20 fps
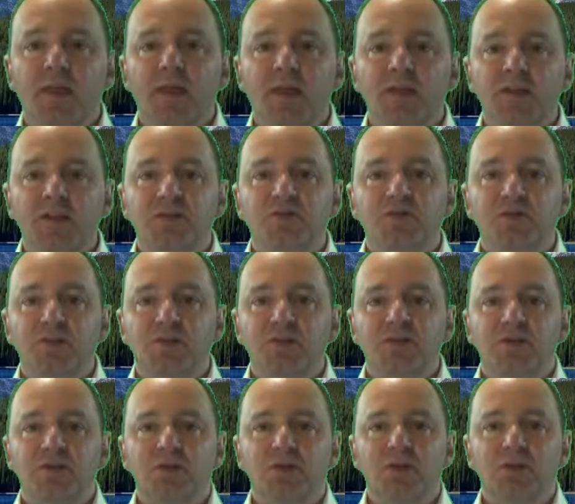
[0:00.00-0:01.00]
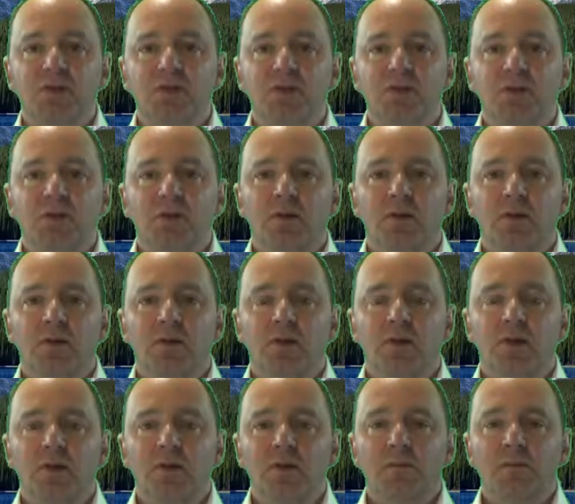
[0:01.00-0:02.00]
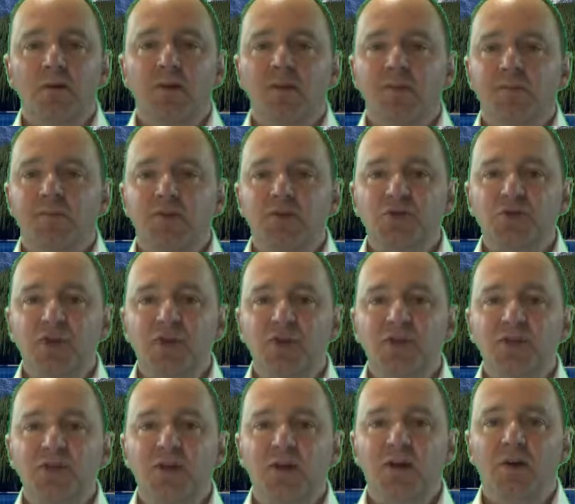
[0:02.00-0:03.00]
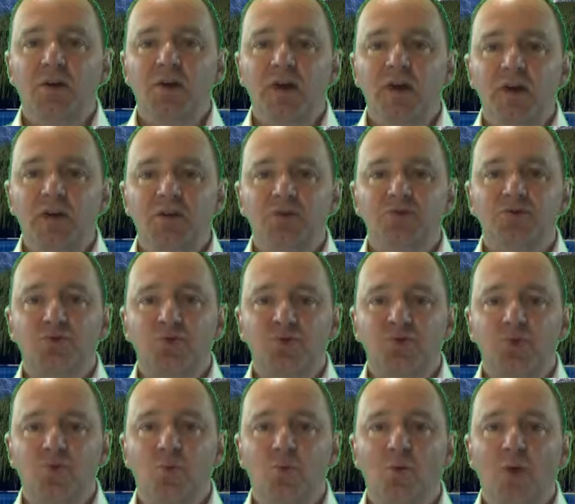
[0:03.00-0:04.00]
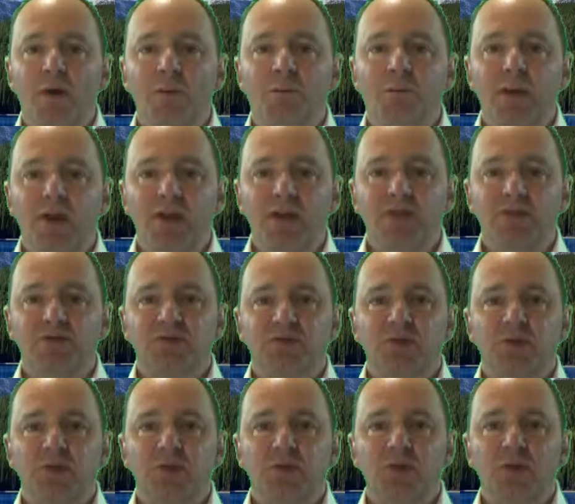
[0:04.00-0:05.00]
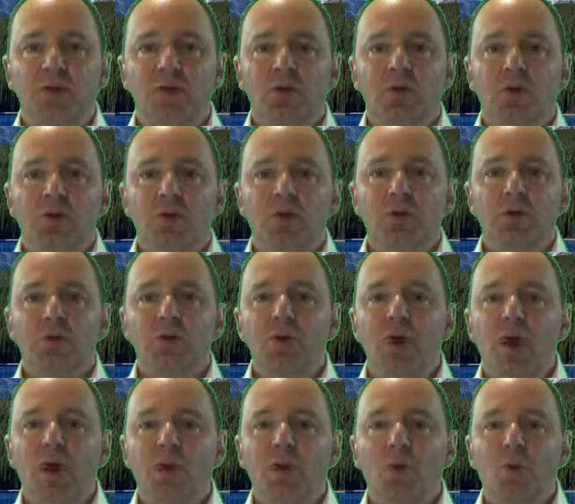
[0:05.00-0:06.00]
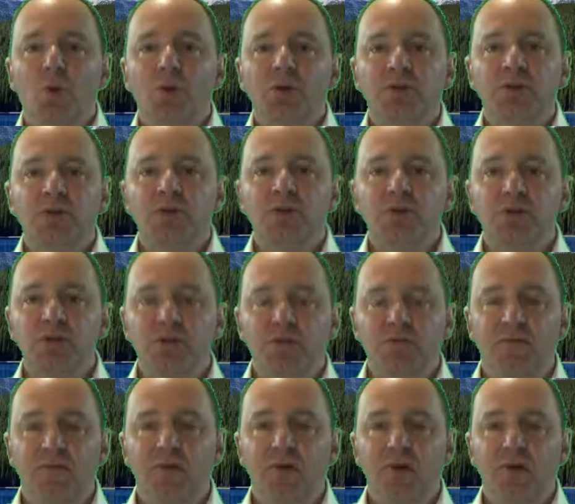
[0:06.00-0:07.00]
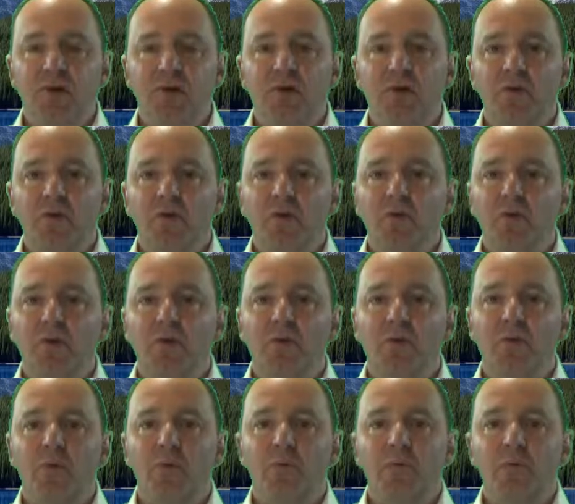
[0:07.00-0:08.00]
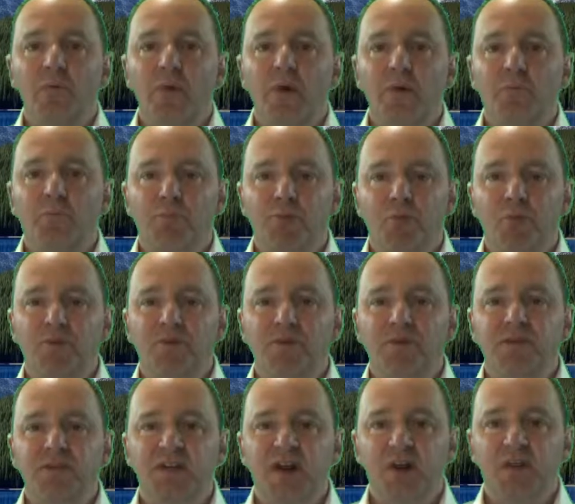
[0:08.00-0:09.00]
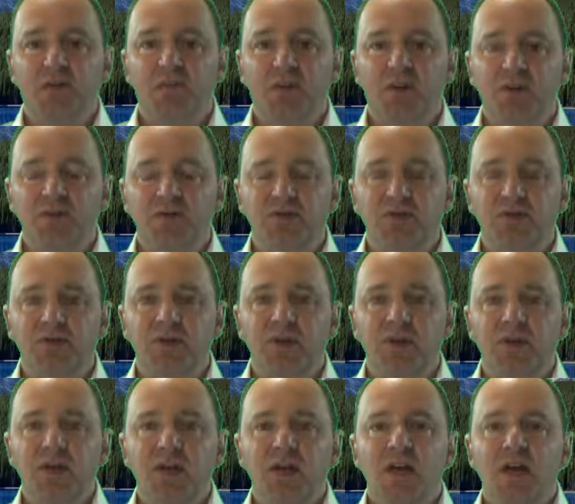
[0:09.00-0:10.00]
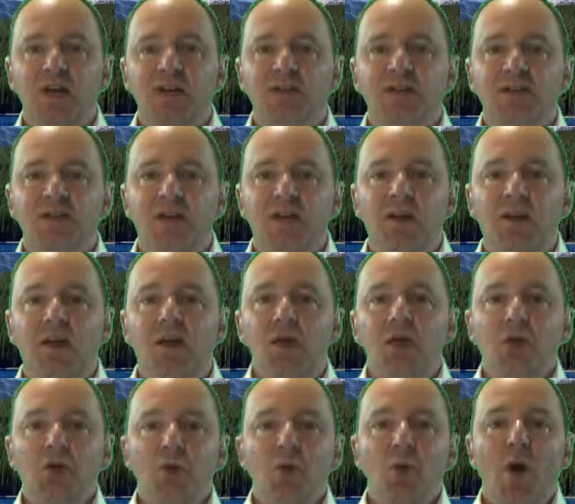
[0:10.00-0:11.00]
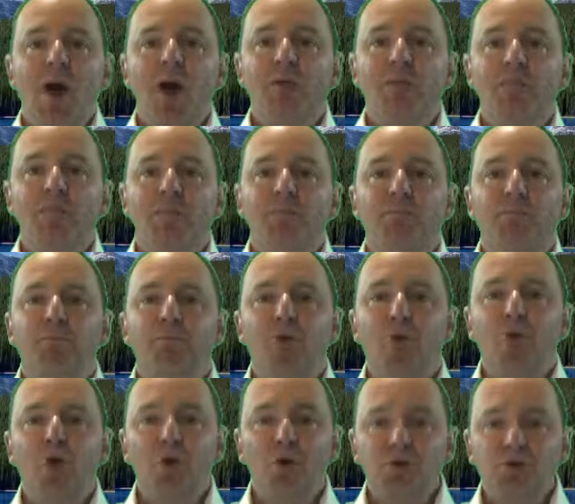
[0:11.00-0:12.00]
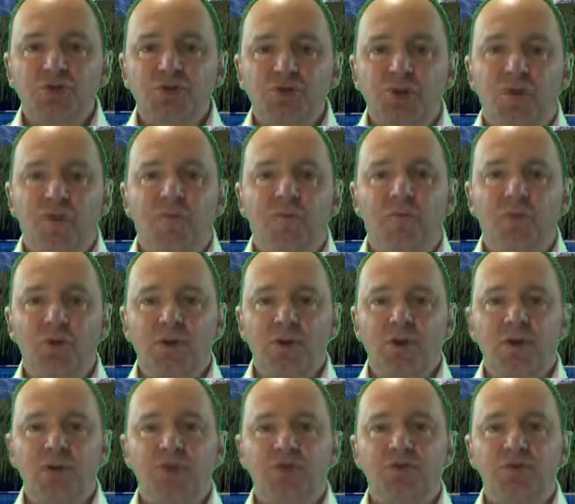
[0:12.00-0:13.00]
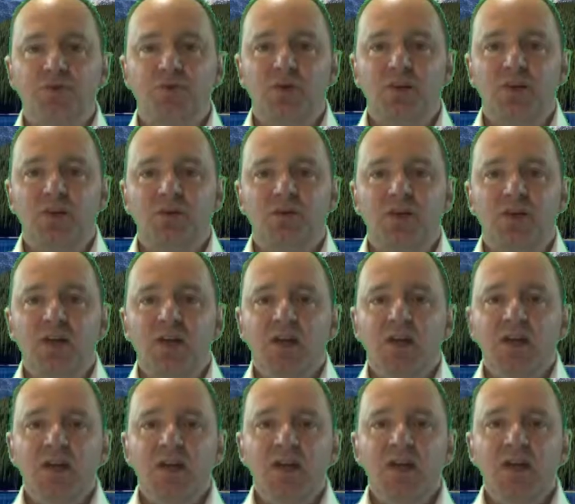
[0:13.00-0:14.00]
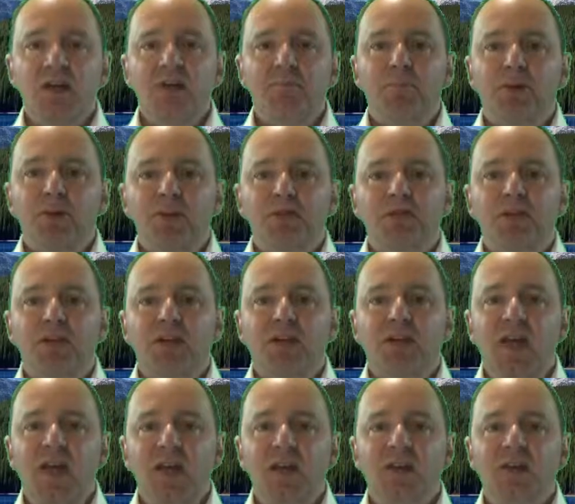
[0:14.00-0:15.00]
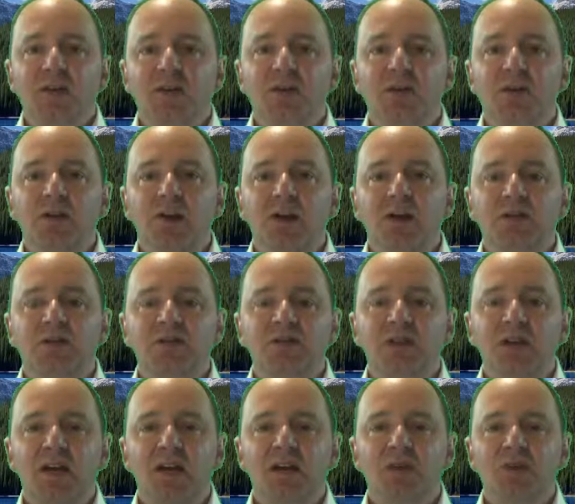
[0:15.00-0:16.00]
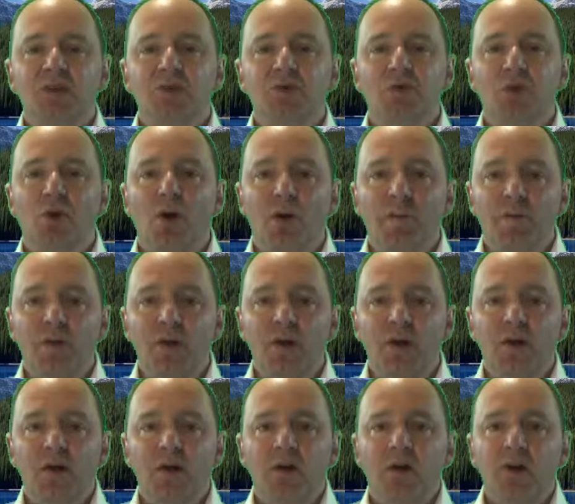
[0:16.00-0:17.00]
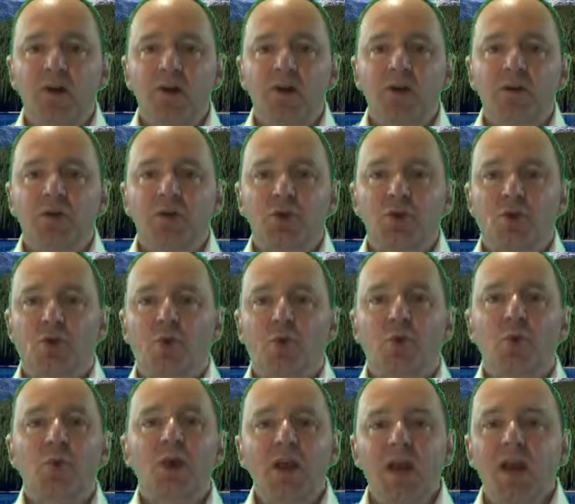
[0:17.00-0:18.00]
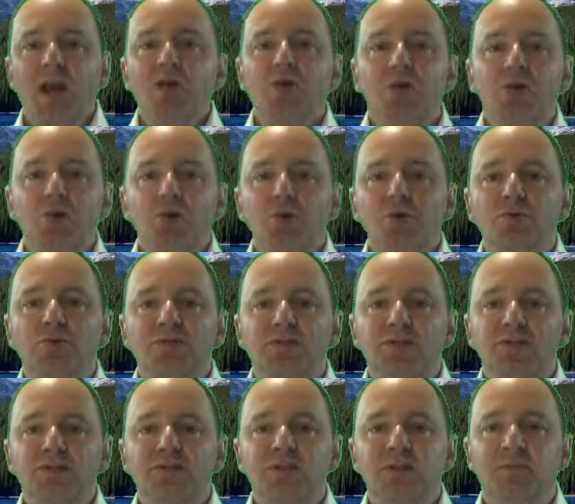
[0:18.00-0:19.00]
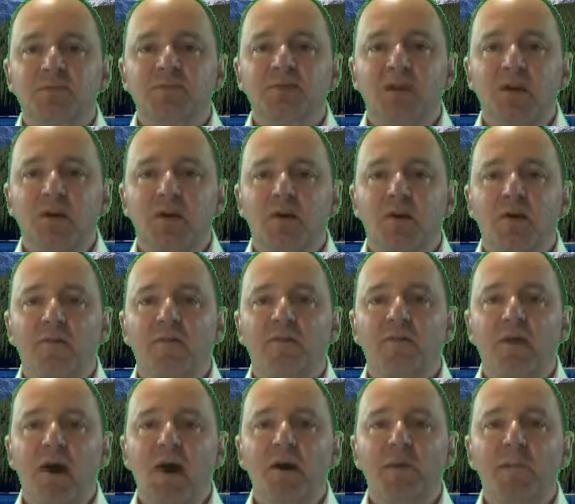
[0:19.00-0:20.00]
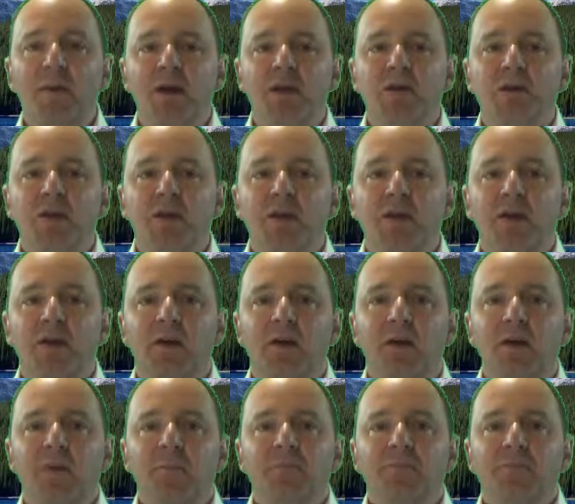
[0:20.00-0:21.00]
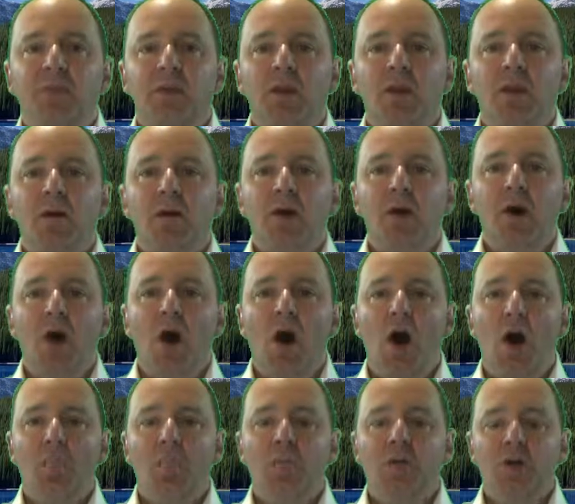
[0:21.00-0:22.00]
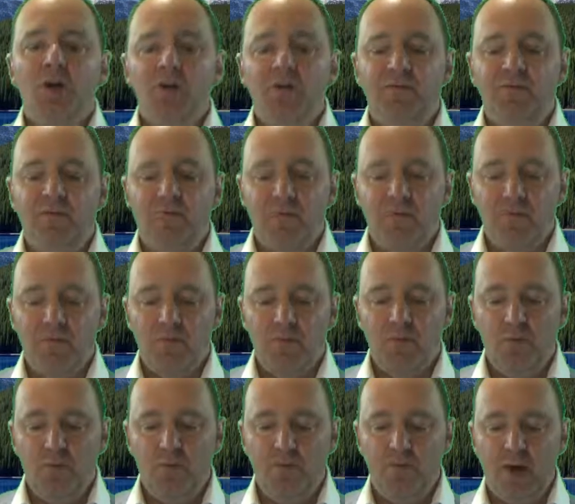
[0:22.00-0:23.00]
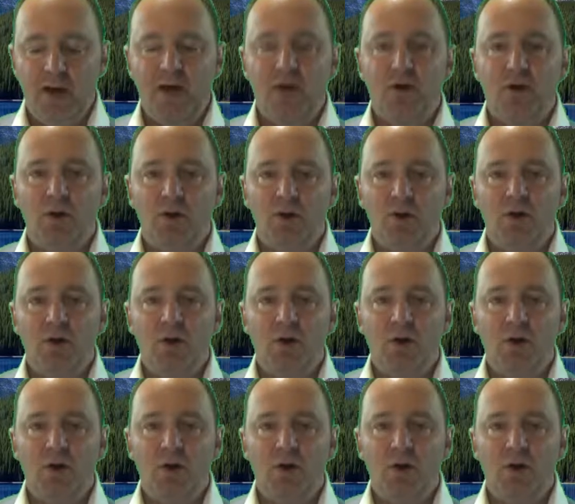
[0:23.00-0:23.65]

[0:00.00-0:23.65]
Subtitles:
industries. Because by shutting down industries in one place, you're not going to achieve improvements in other places. Instead, you have to push for the industries in places like Canada, the United States, and Europe to create new systems that are environmentally operative better,